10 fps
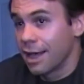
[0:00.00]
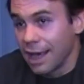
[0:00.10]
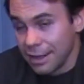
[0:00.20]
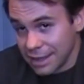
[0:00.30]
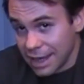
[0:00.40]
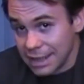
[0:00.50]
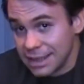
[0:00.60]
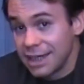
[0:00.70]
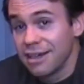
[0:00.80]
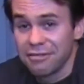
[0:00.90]
and the
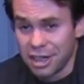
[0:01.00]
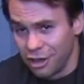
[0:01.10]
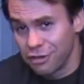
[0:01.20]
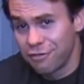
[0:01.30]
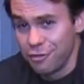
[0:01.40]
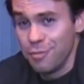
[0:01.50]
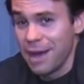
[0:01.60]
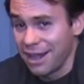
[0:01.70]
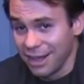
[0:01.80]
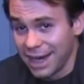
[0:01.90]
idea of kung fu
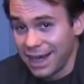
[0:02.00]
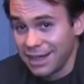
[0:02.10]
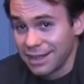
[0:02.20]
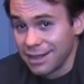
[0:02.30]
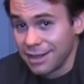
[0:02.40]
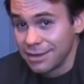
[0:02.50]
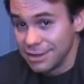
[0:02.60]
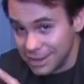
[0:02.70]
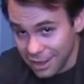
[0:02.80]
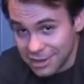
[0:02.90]
ballet
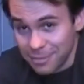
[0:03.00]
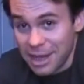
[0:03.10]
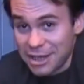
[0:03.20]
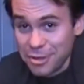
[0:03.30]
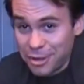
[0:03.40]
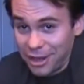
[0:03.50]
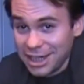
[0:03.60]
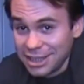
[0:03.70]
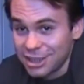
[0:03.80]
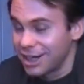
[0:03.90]
doesn't make you
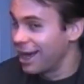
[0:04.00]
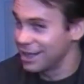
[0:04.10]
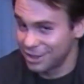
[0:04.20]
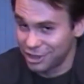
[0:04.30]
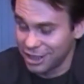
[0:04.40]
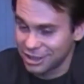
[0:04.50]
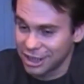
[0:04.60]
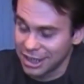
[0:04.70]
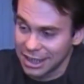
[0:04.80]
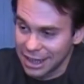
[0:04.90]
cringe, I suggest
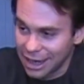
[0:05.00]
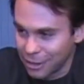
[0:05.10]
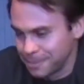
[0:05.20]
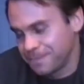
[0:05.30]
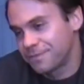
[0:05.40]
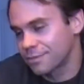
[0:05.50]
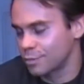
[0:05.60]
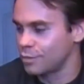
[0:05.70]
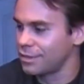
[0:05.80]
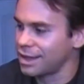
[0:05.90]
checking it out.
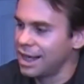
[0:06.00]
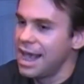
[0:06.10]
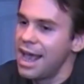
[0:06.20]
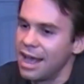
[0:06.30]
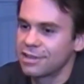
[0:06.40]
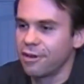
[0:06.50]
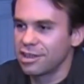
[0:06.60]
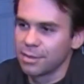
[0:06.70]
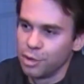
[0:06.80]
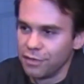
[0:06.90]
As far
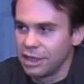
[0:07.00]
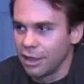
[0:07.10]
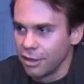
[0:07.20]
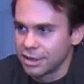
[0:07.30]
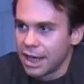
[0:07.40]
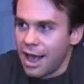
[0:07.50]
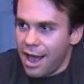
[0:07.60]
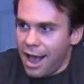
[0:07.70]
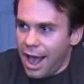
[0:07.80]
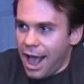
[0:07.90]
as the movie goes,
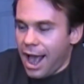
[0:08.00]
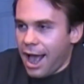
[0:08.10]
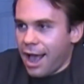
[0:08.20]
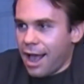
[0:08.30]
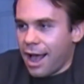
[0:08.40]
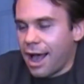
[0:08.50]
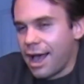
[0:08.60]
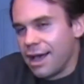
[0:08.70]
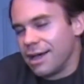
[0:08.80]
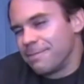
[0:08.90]

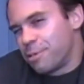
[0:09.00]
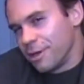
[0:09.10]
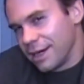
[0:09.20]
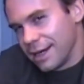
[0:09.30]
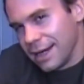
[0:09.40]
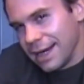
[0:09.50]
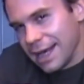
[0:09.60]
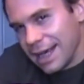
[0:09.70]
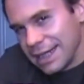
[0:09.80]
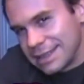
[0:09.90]
I'd put it at a
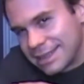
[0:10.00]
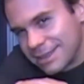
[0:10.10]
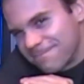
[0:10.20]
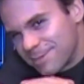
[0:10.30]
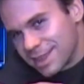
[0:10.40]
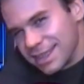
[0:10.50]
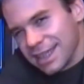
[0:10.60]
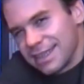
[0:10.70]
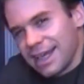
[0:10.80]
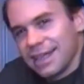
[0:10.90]
nice
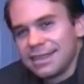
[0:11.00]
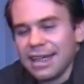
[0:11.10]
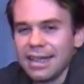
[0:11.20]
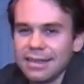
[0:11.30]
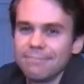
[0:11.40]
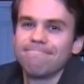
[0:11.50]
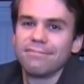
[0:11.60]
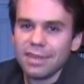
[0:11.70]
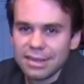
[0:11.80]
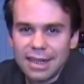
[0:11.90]
6 out of 10.
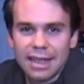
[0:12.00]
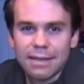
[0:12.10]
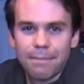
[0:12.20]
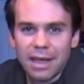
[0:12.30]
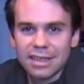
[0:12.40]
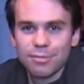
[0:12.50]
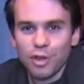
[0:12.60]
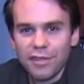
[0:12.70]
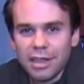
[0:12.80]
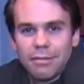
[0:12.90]
It's not the best
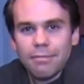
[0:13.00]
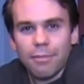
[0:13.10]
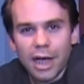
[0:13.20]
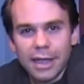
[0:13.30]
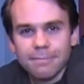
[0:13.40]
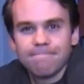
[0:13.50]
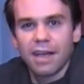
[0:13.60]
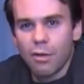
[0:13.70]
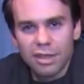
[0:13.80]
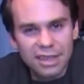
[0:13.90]
movie, but
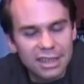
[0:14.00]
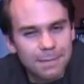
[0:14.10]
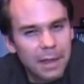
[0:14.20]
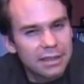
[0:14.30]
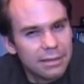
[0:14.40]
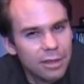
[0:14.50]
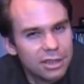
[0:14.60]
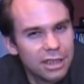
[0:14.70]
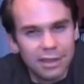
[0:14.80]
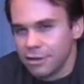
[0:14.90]
I wasn't expecting
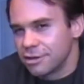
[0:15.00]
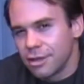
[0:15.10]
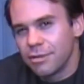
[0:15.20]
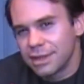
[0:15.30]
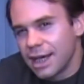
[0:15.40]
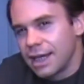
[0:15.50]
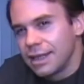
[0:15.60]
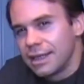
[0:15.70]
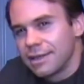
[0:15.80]
much either, so it was highly